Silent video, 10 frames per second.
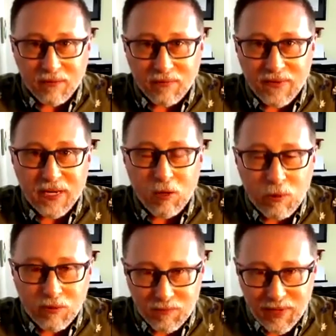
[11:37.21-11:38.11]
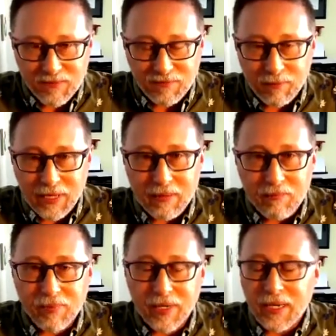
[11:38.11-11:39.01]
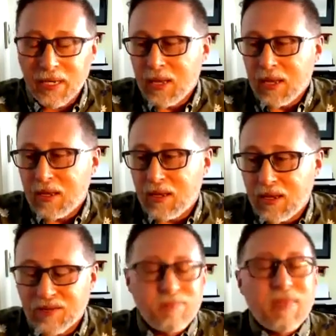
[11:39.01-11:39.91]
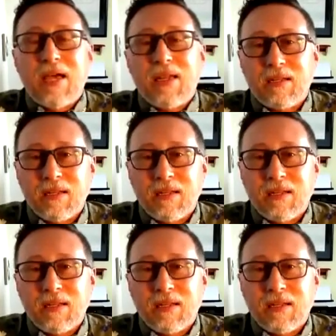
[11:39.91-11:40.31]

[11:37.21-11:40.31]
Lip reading: and find out what was best for me. But if I'm not